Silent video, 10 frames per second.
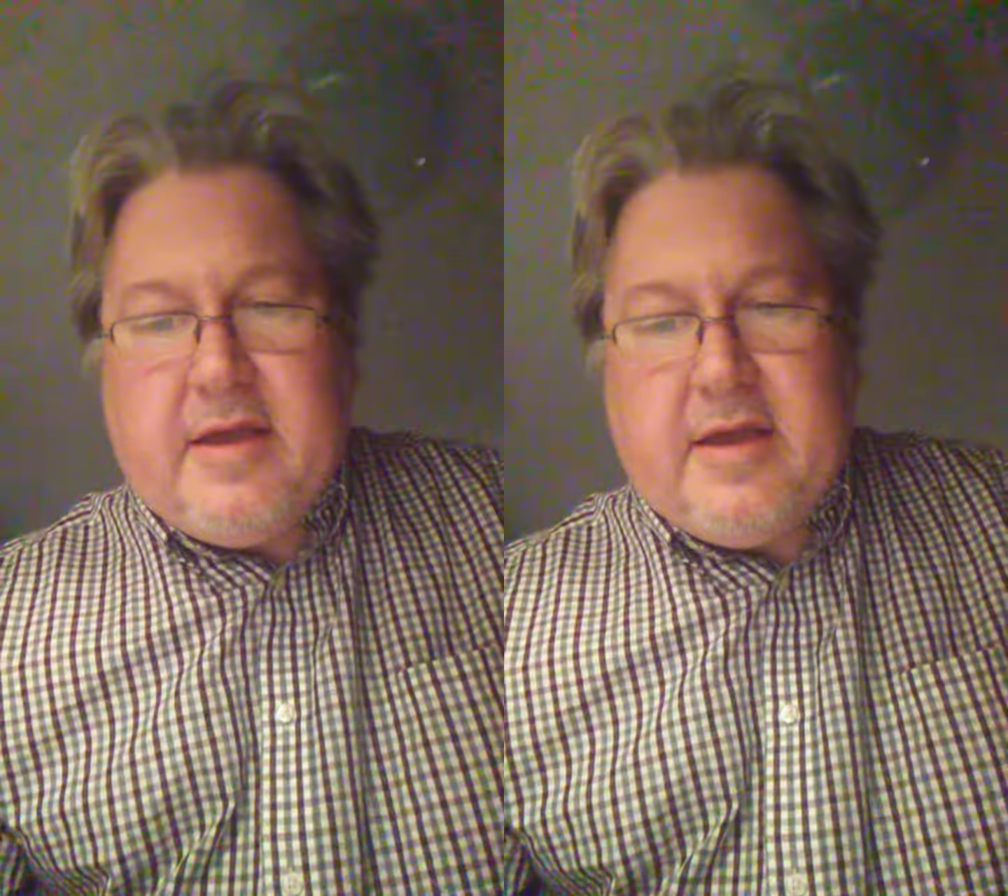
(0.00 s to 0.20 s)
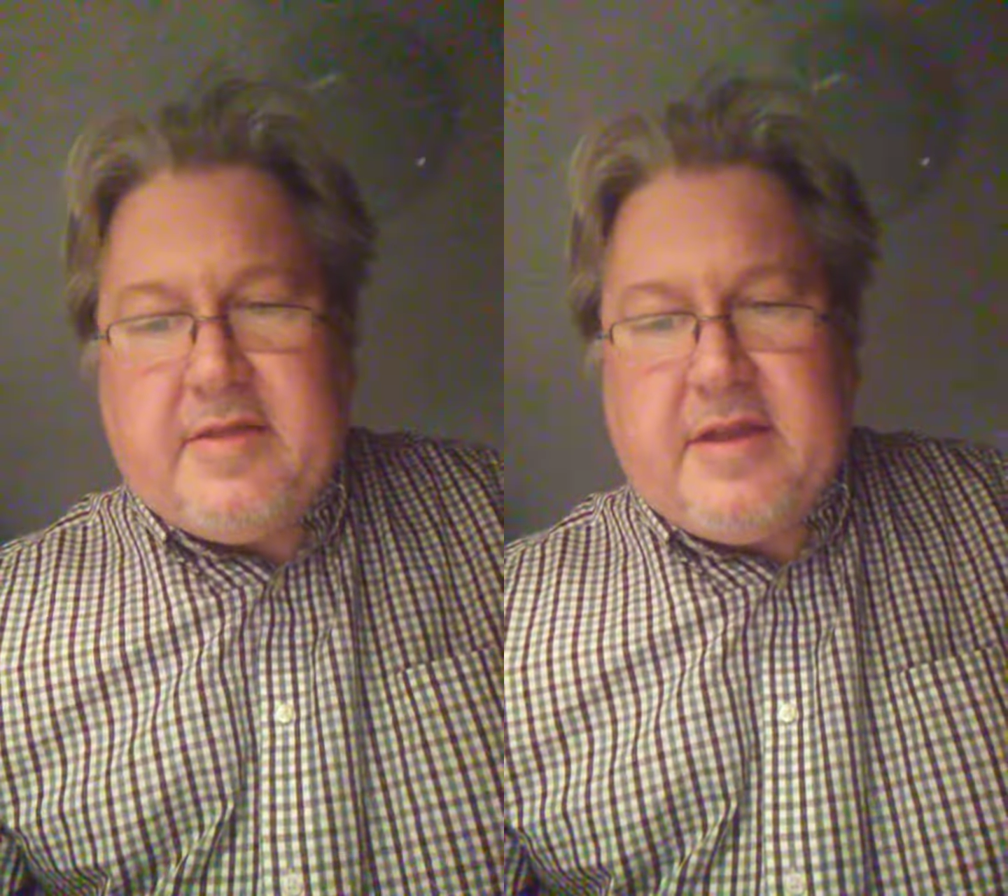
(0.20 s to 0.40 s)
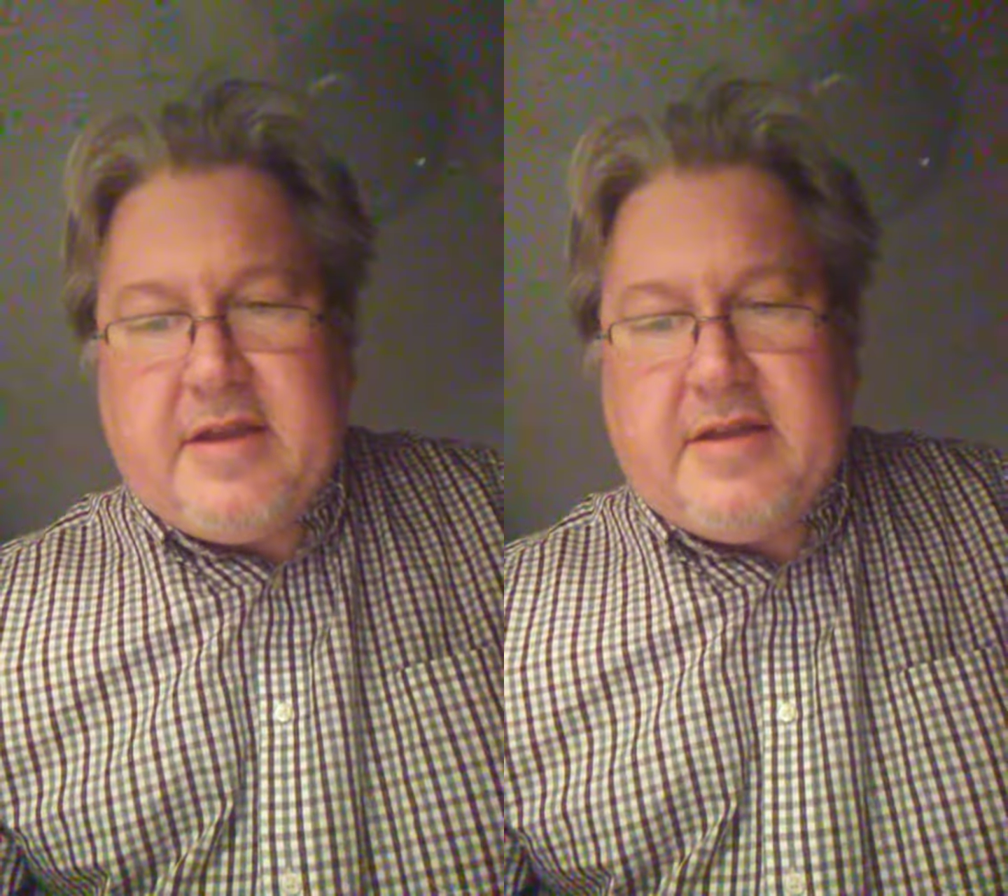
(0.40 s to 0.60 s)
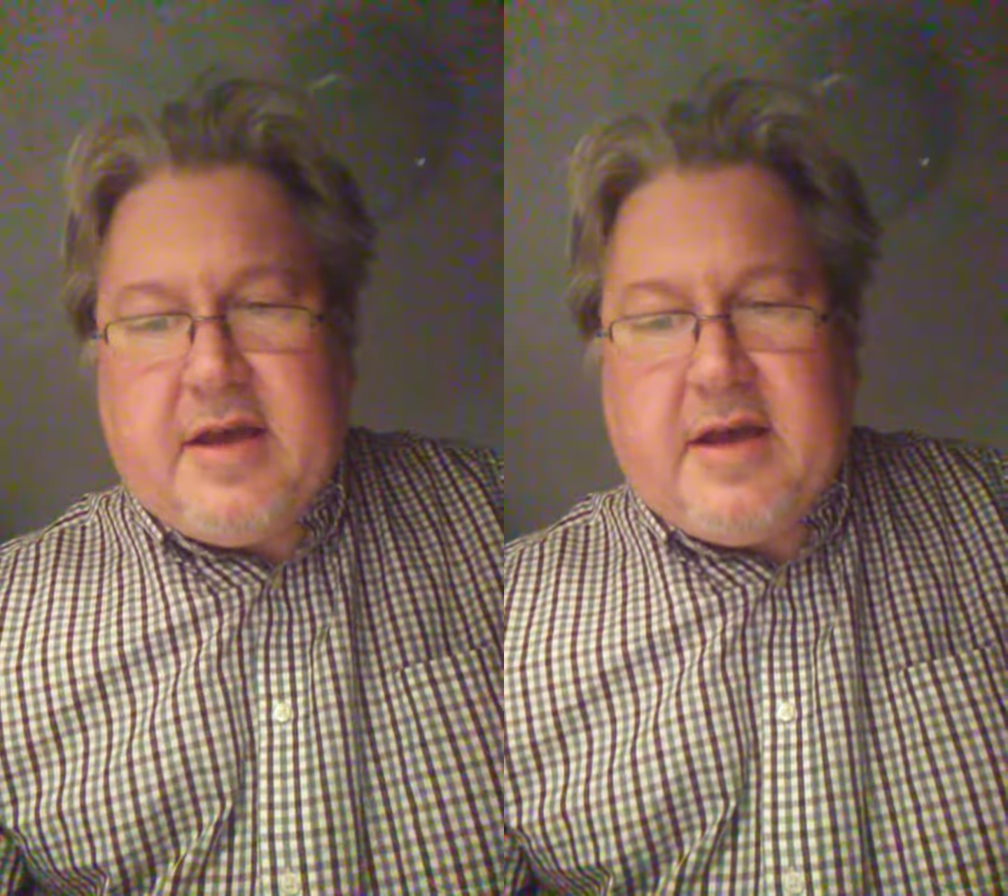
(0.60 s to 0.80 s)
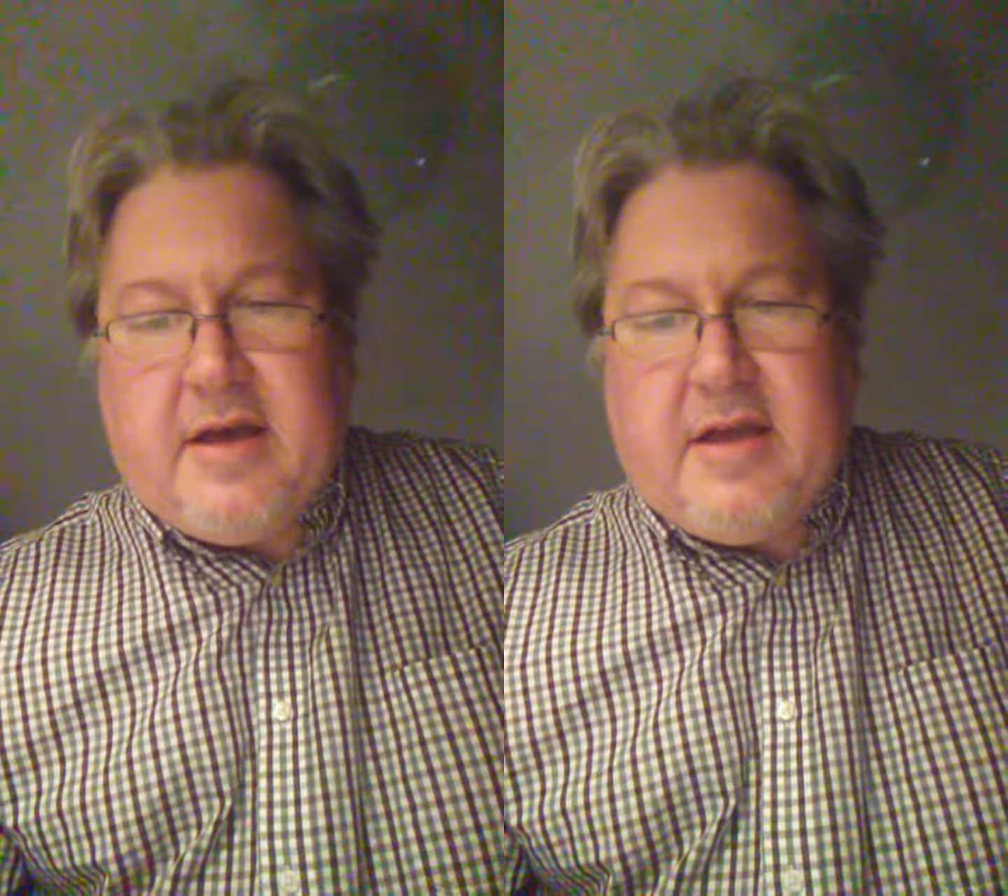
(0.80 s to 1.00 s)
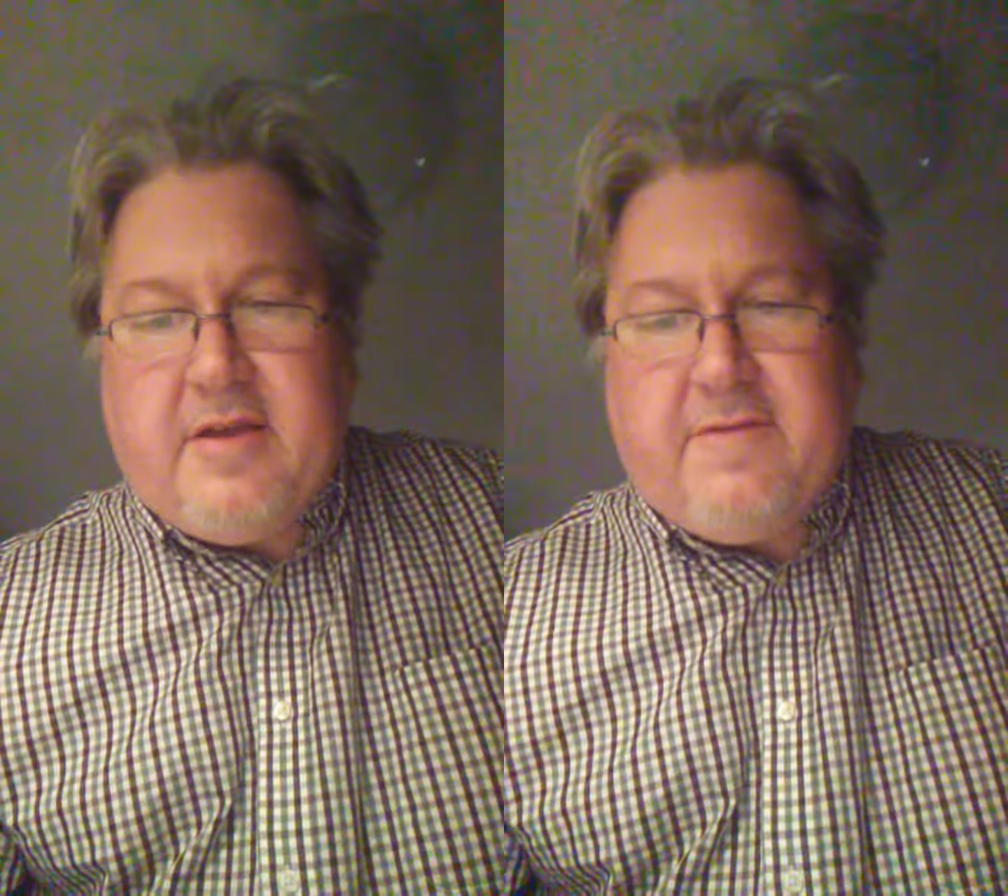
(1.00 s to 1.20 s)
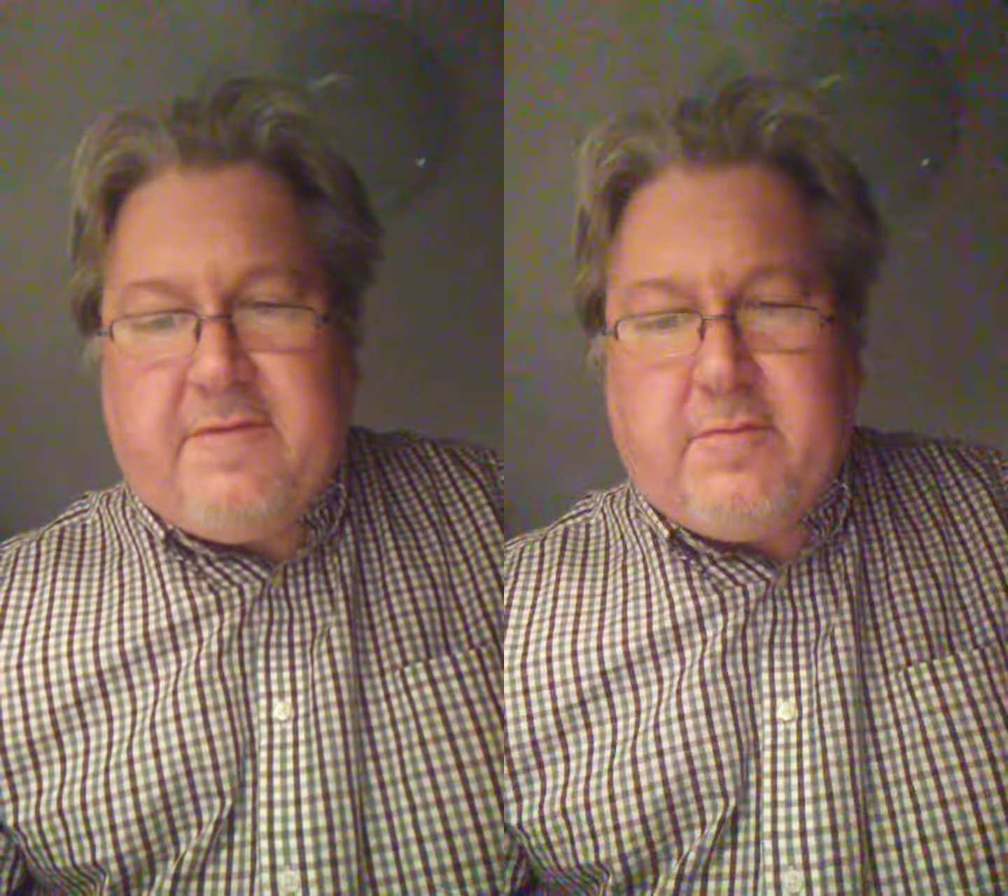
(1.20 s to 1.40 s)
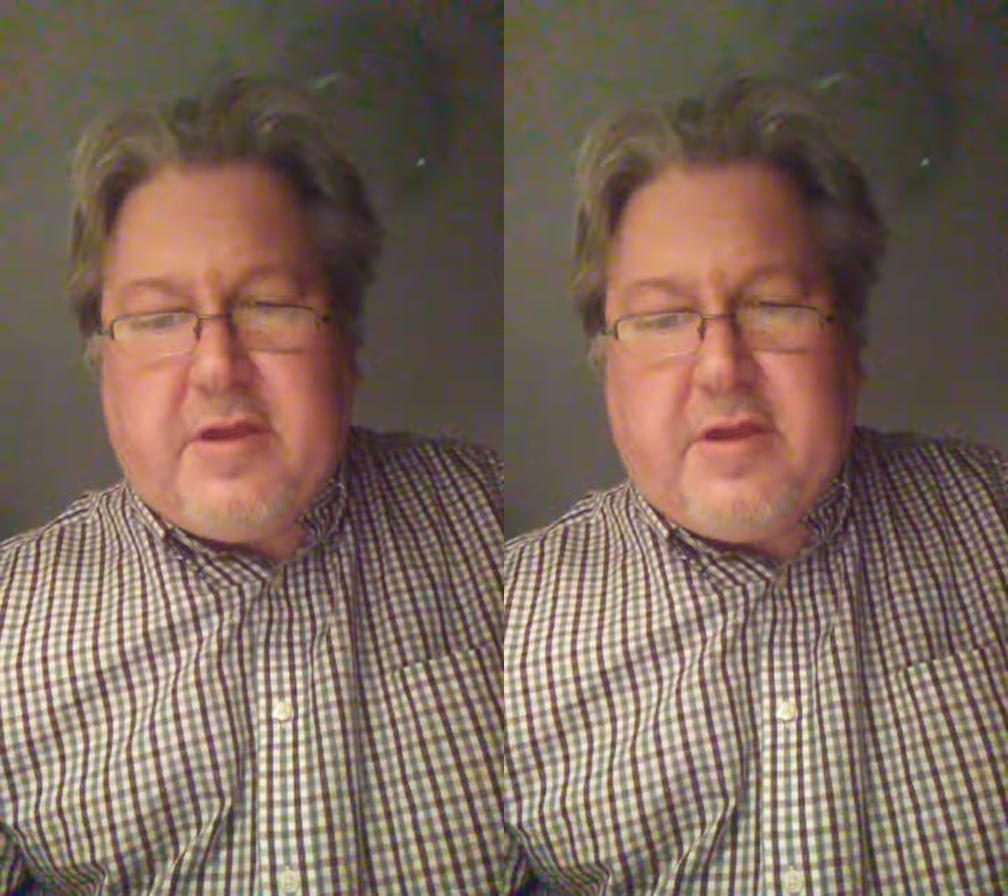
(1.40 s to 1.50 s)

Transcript: and they die for